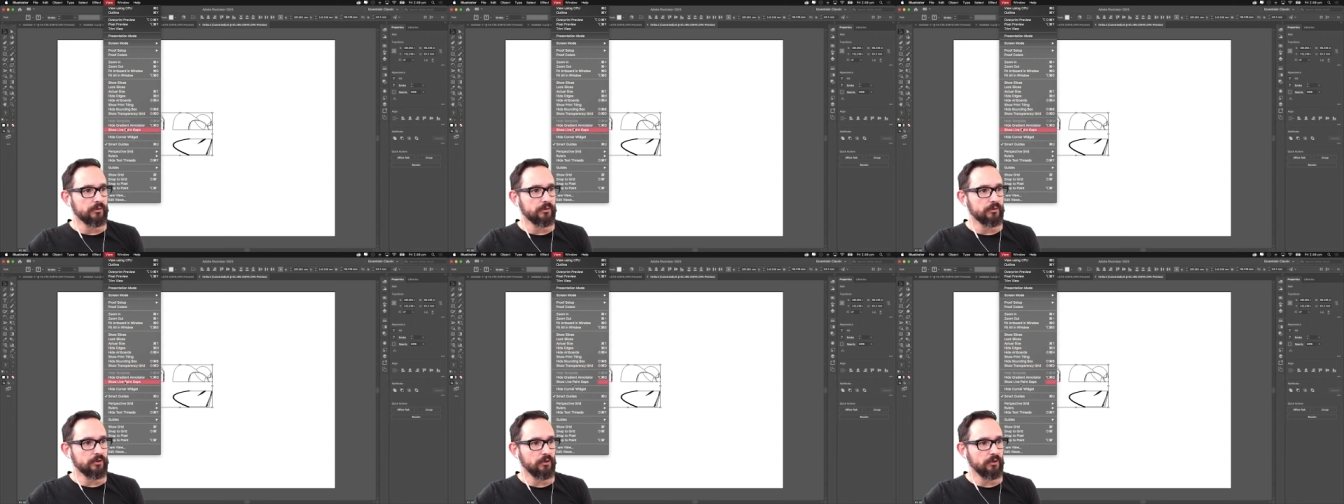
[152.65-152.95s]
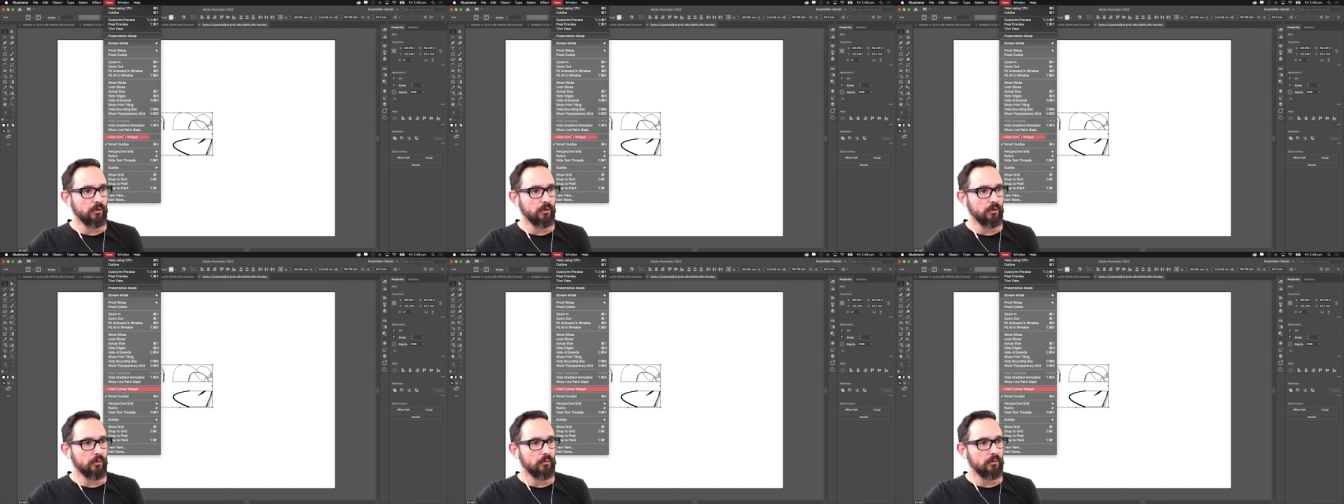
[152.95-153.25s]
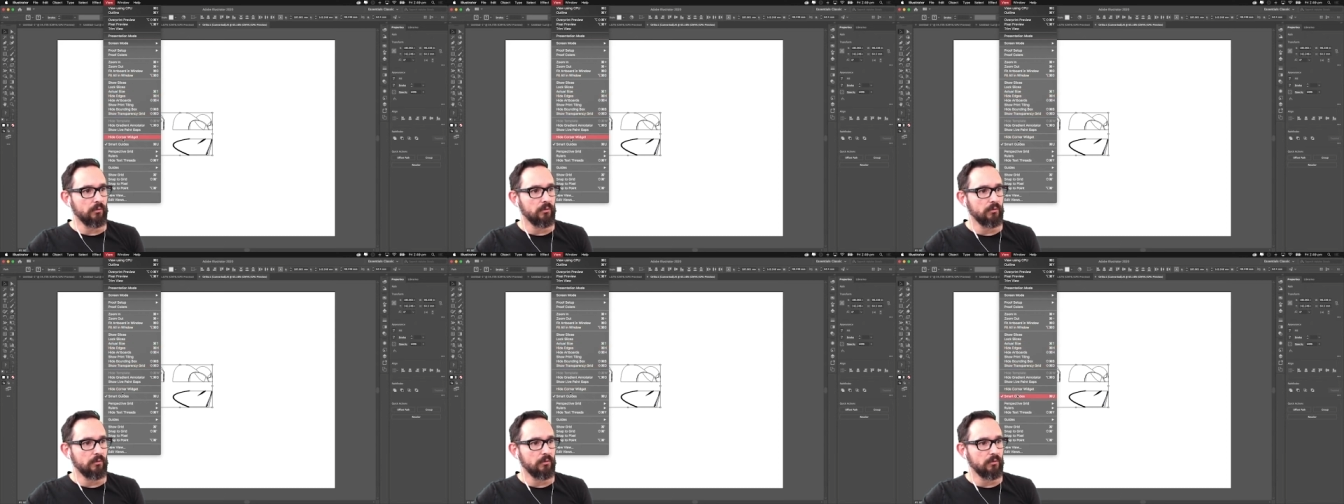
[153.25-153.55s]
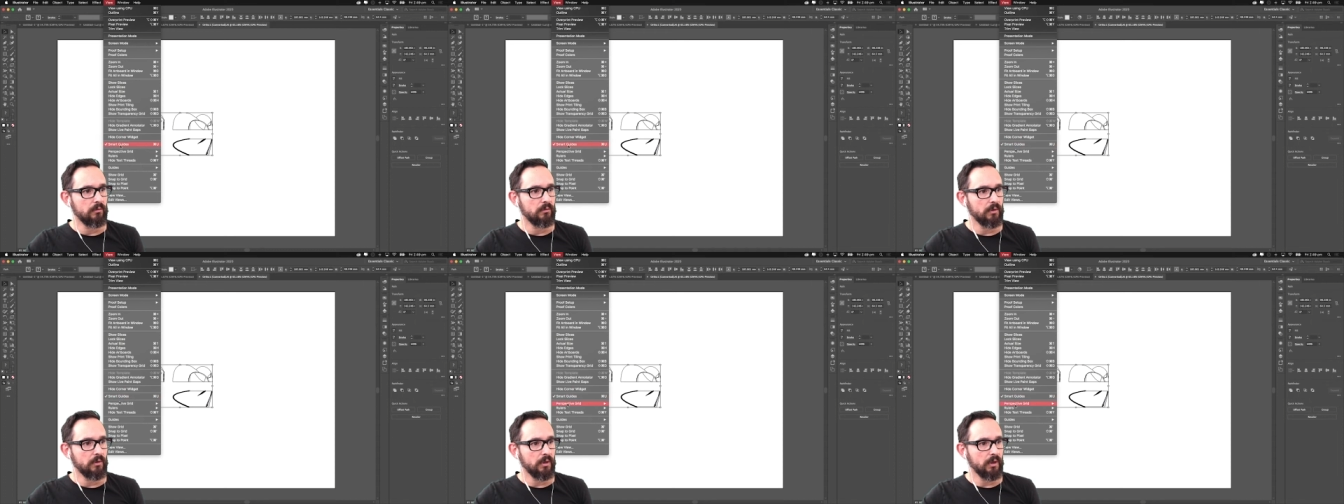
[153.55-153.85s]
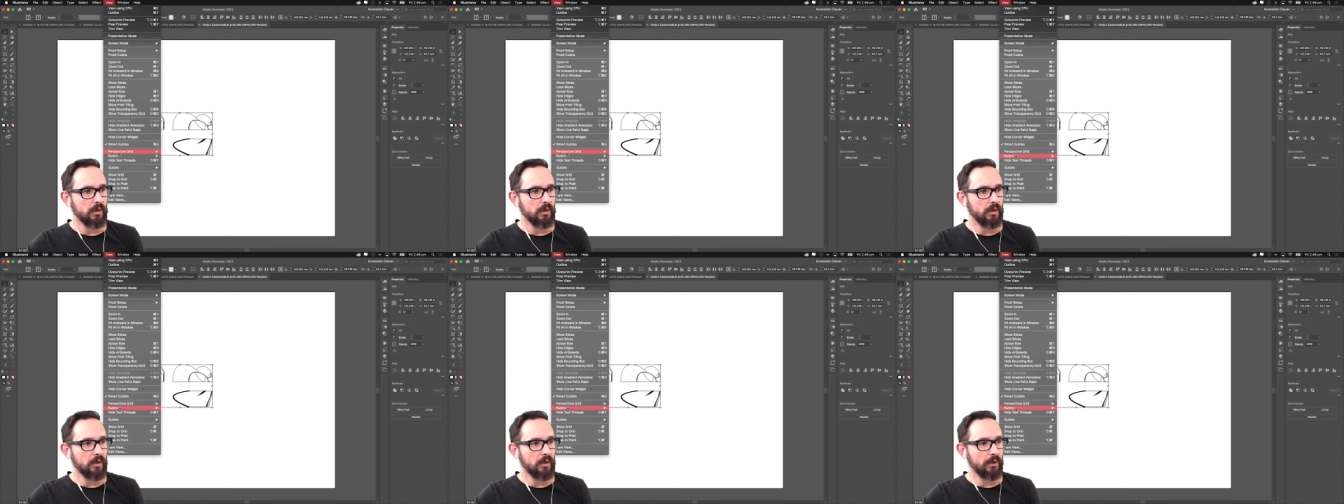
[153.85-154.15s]
show
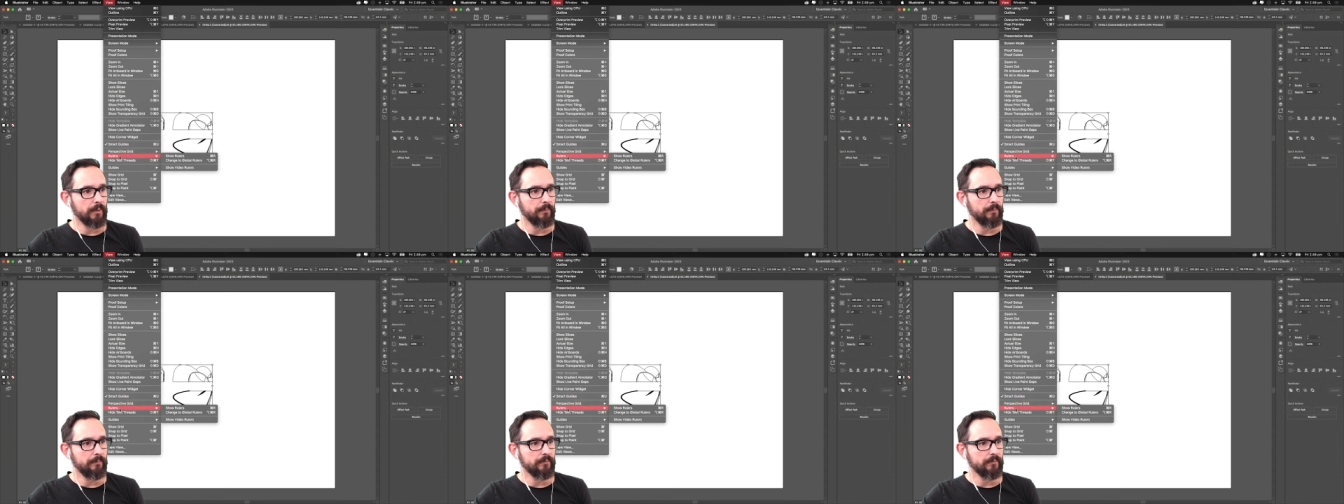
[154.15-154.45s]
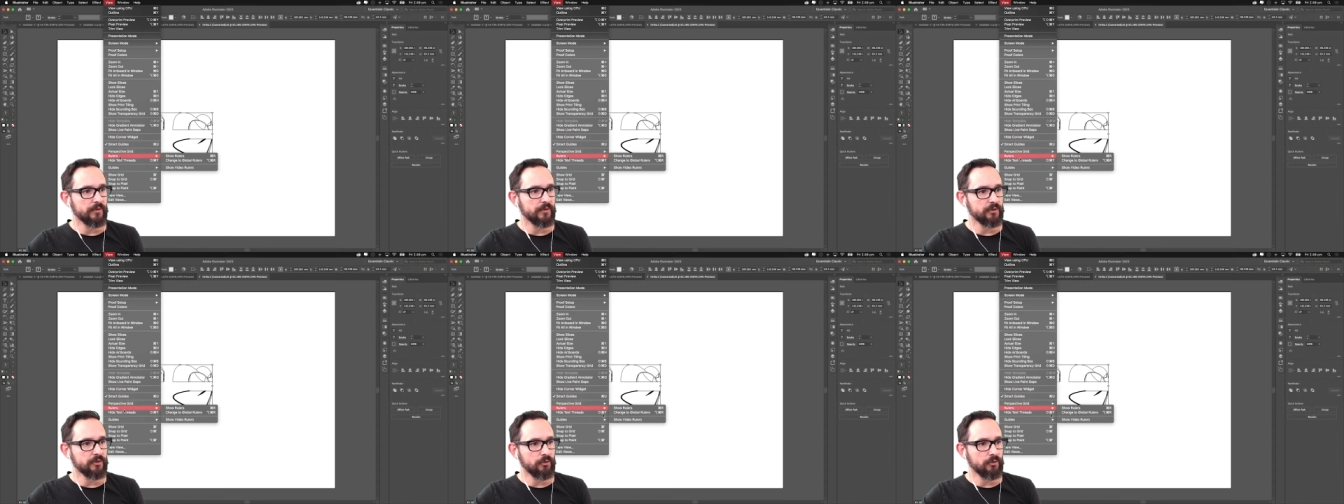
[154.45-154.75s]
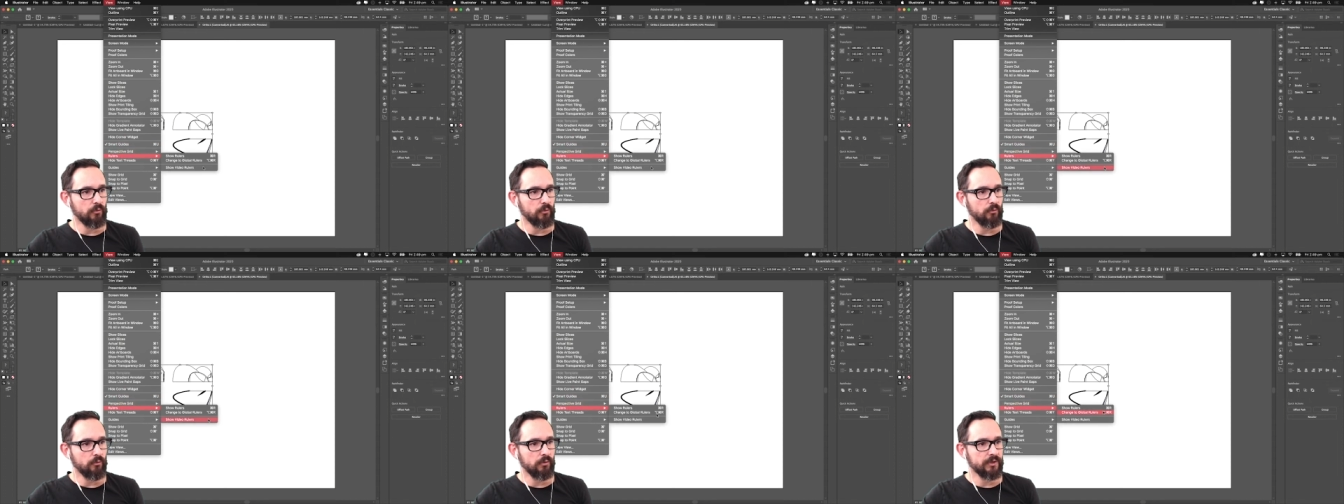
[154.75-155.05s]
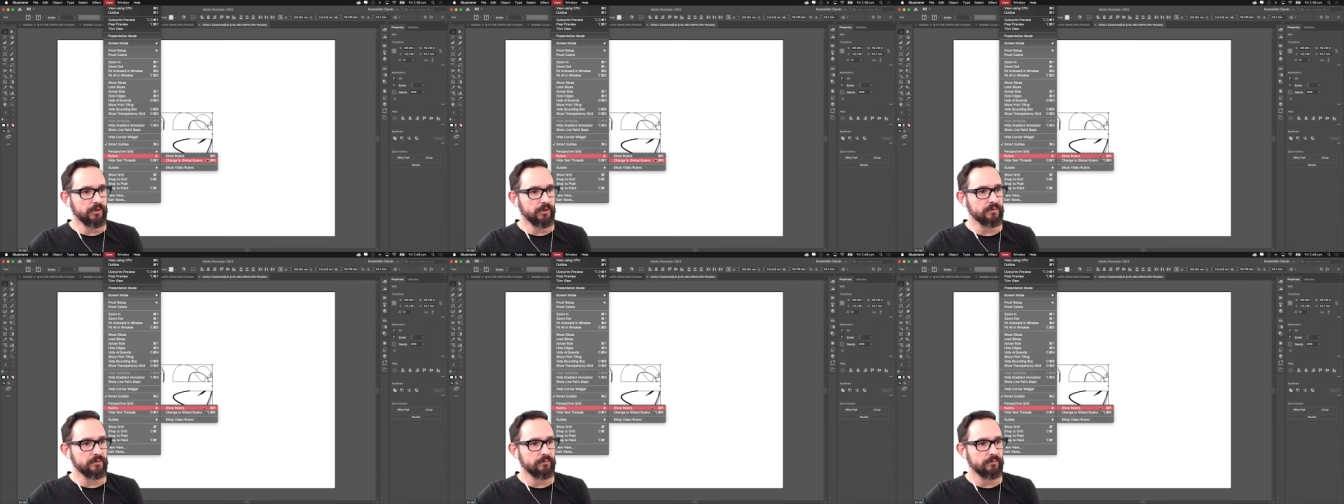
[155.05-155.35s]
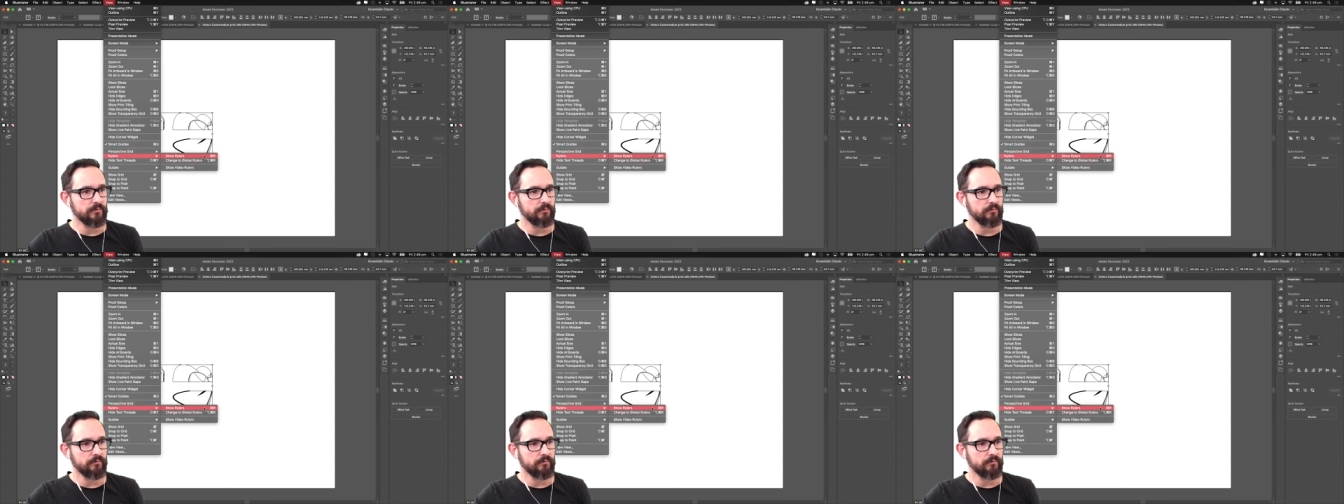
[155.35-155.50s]
rulers,